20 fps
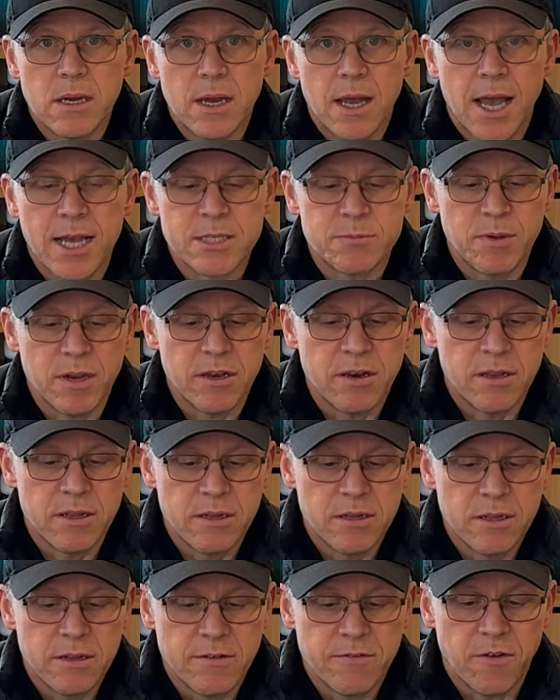Has been
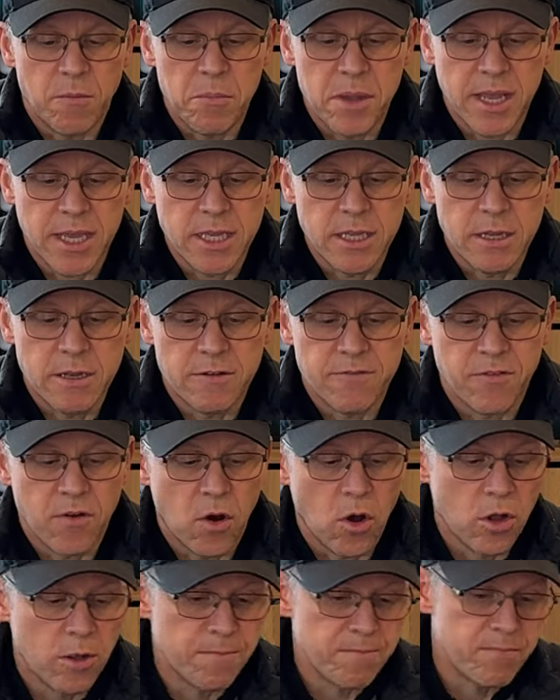for me
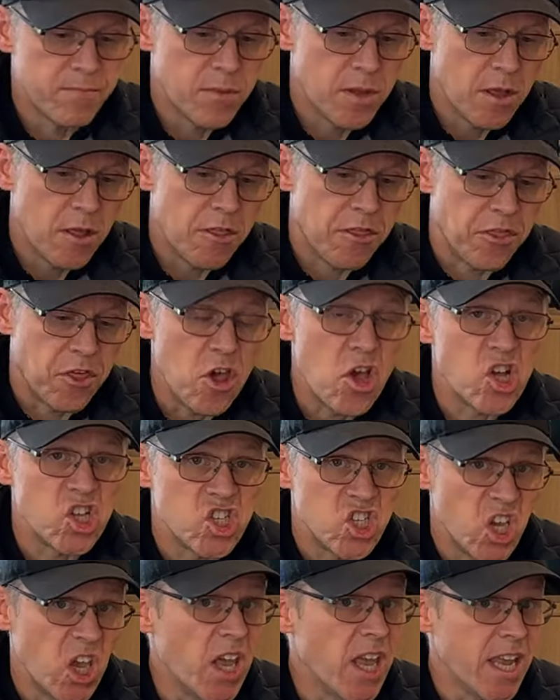for
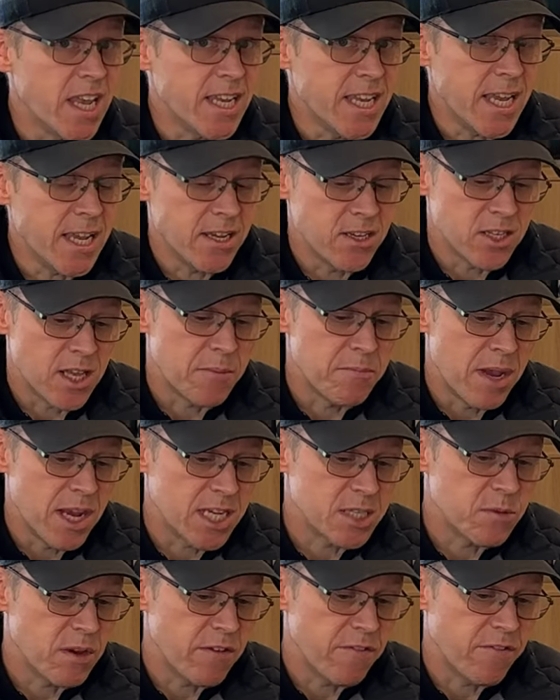30 years. That
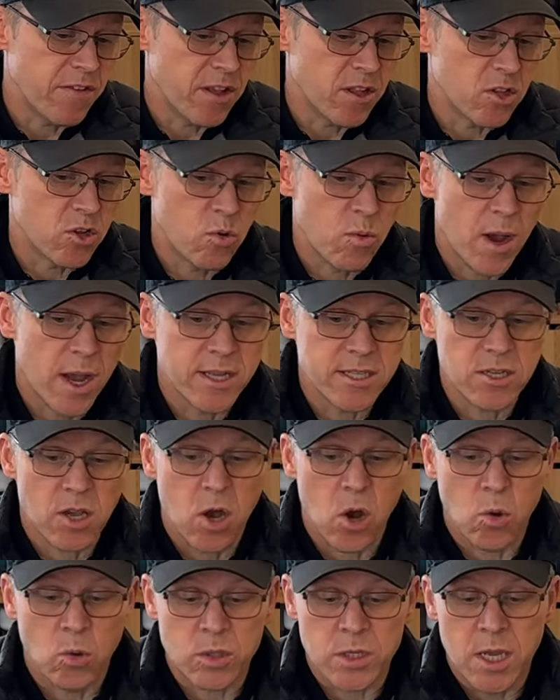makes me feel quite
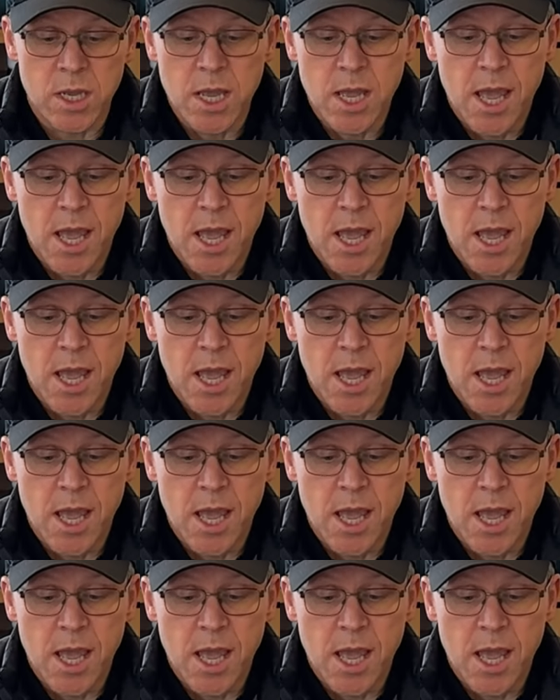old.